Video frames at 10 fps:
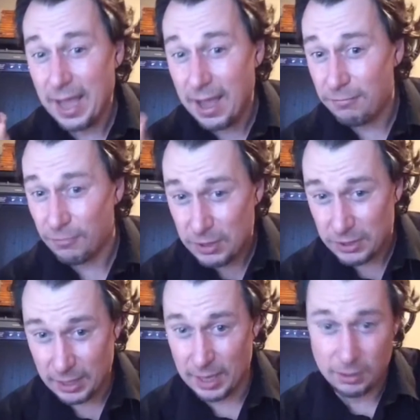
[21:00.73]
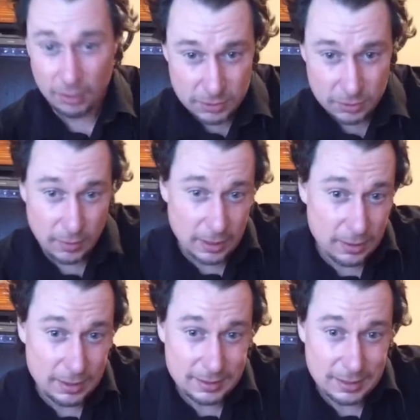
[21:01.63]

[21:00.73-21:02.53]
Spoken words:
is going in this